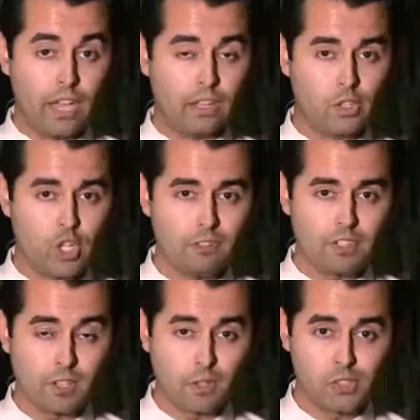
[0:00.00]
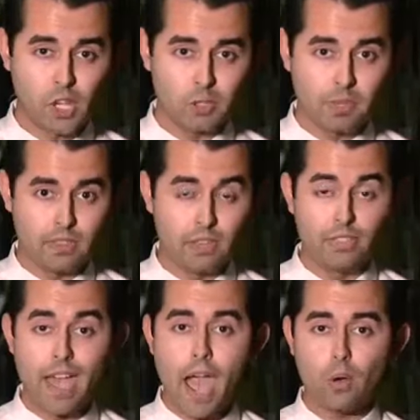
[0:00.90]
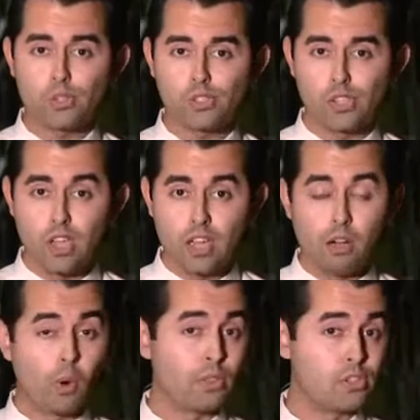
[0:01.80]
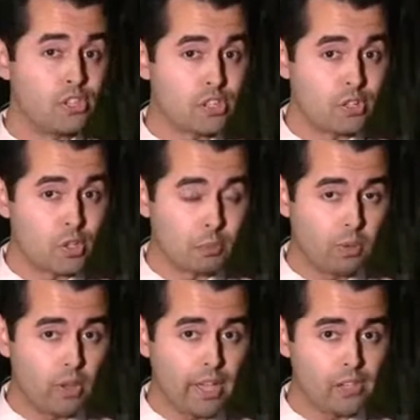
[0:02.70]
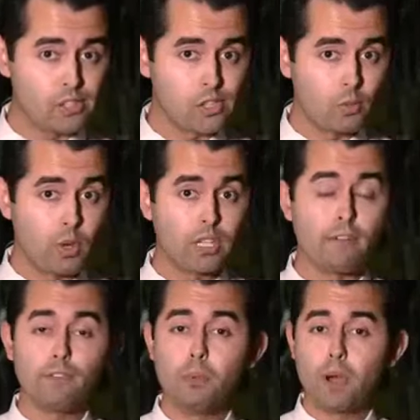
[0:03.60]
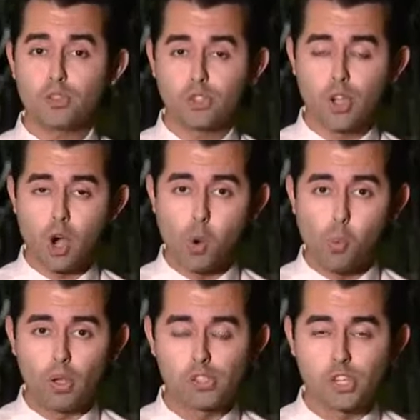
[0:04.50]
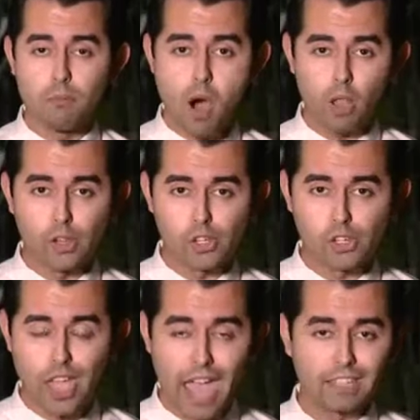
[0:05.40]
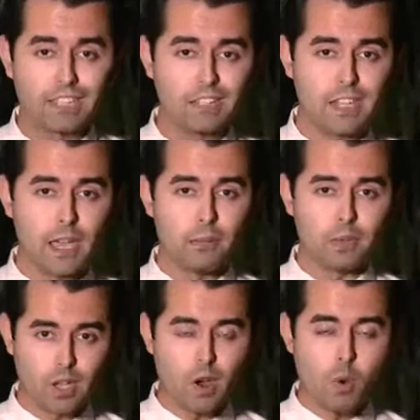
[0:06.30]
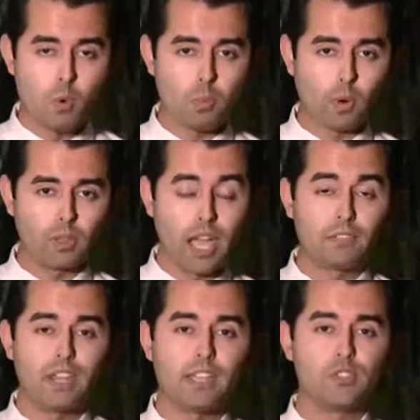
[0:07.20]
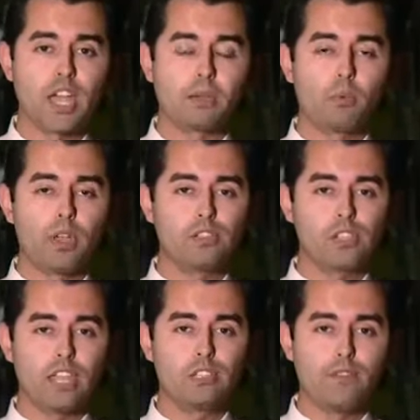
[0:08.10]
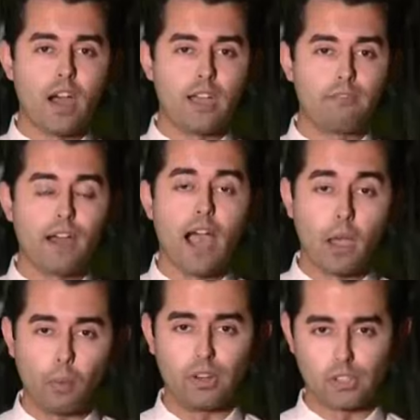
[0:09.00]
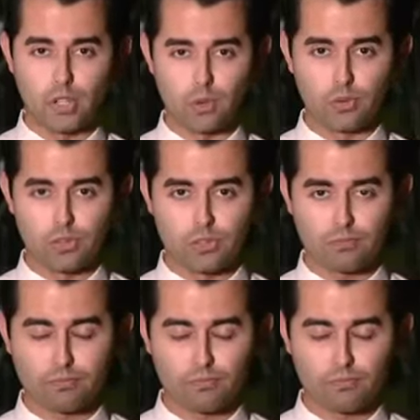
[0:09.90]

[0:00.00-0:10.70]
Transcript: And Chief Nichols tells me that the house where this incident took place was a few months ago was demolished and condemned. Reporting live tonight, Zach Briggs, KENS 5 Eyewitness News.